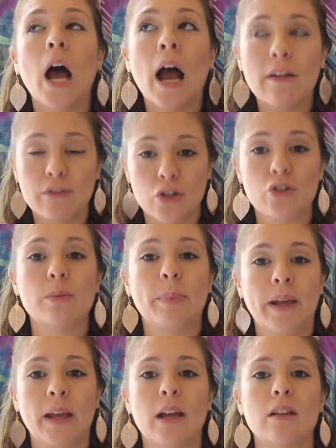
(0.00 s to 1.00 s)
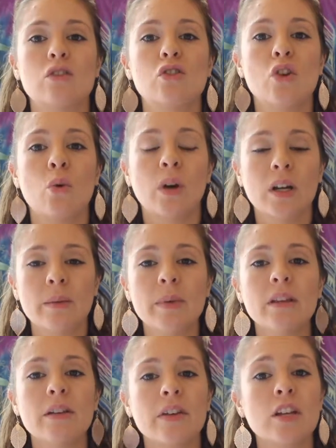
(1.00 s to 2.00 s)
after Japan. So we're going to
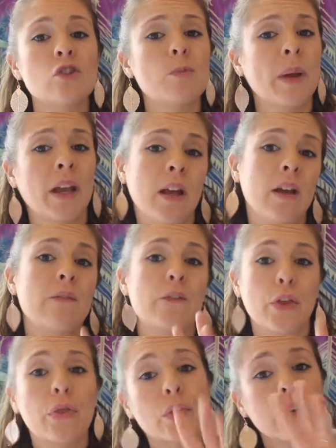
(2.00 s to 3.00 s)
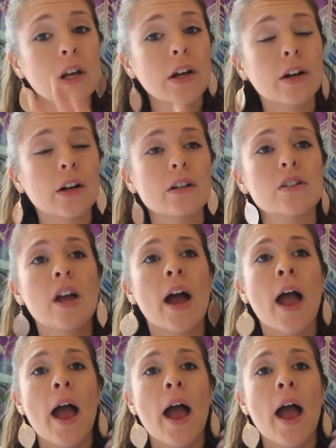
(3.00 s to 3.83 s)
be living in Japan for 3 years,